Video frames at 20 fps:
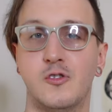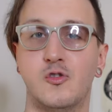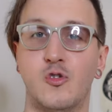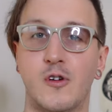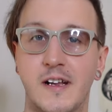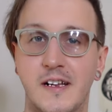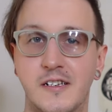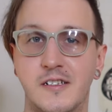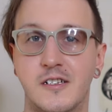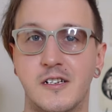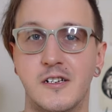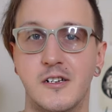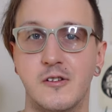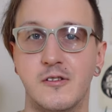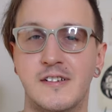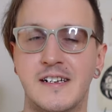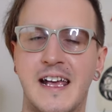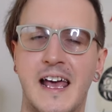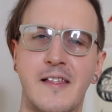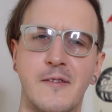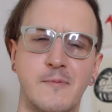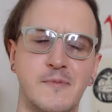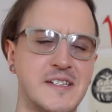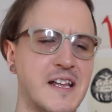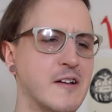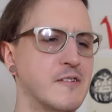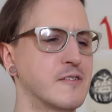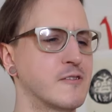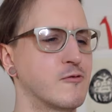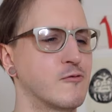tricks to do to get them
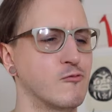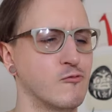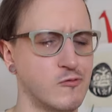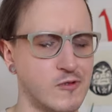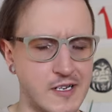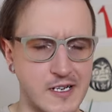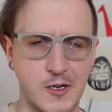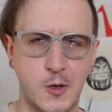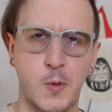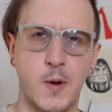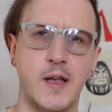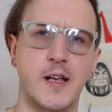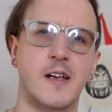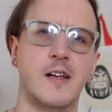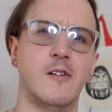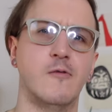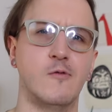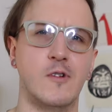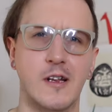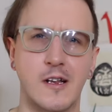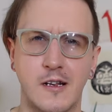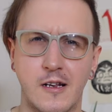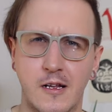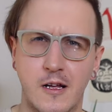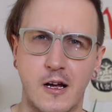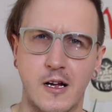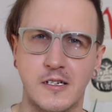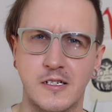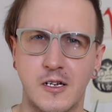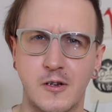sounding really quick and really
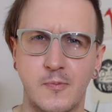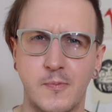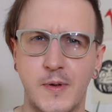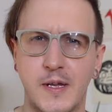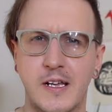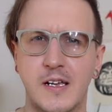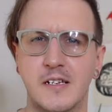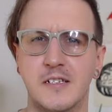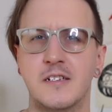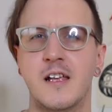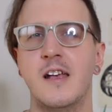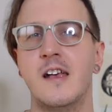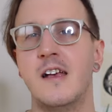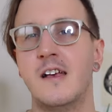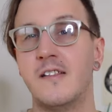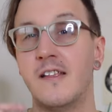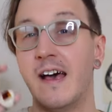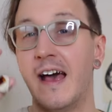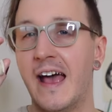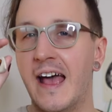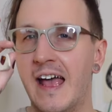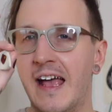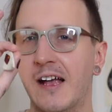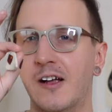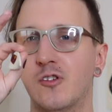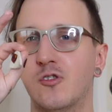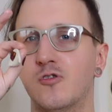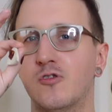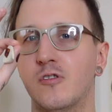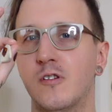legato because that
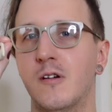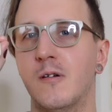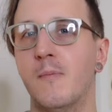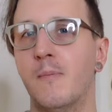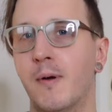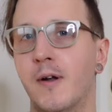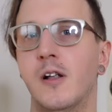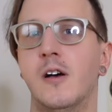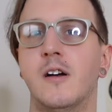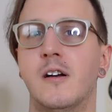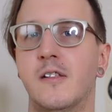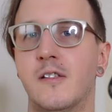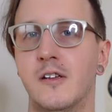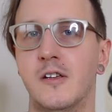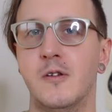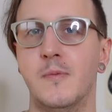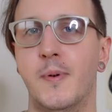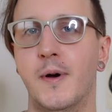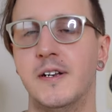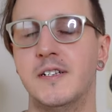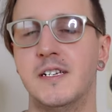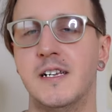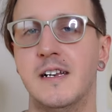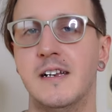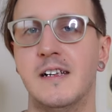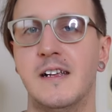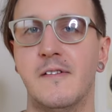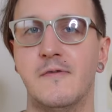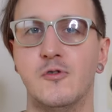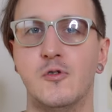extra pluck that you put
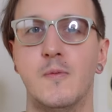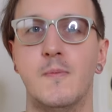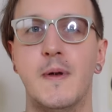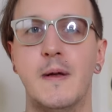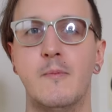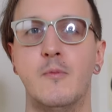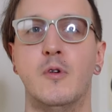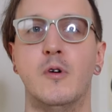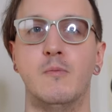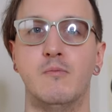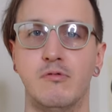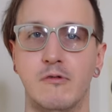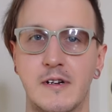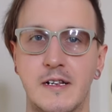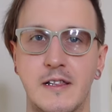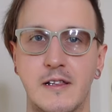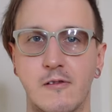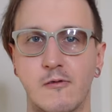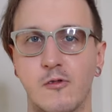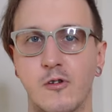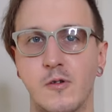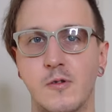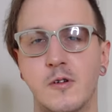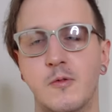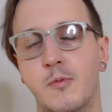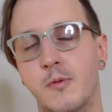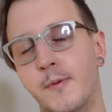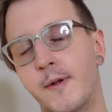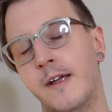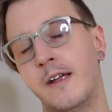in gives you a bit more breathing room
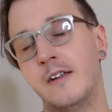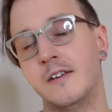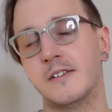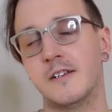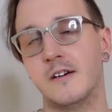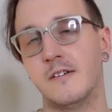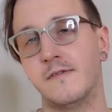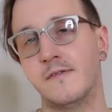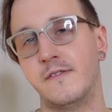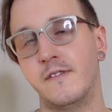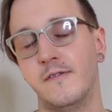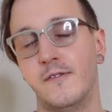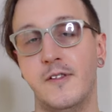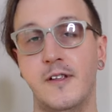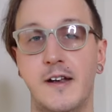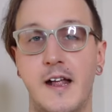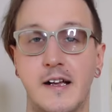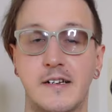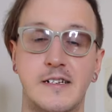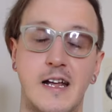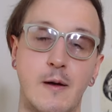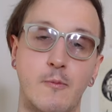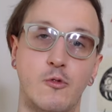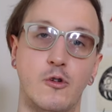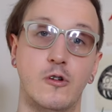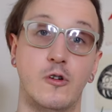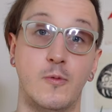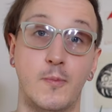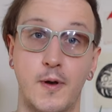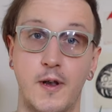to prepare yourself for the next
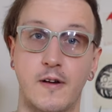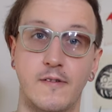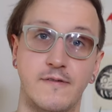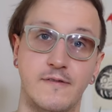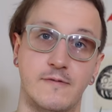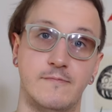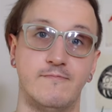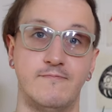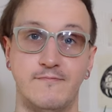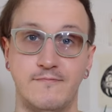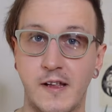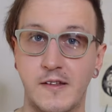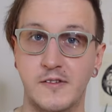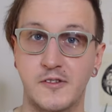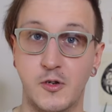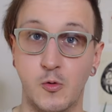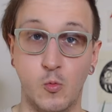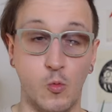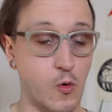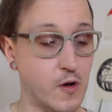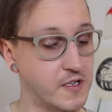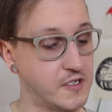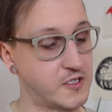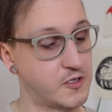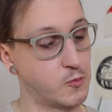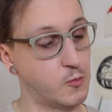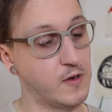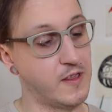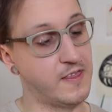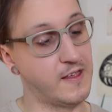hammer on or pull off. Right, so
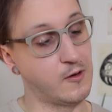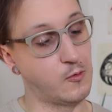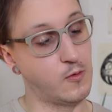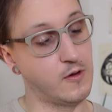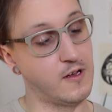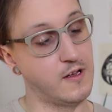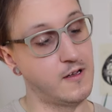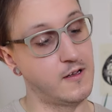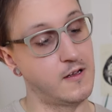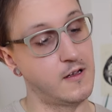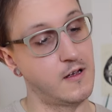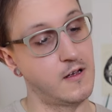once we think we're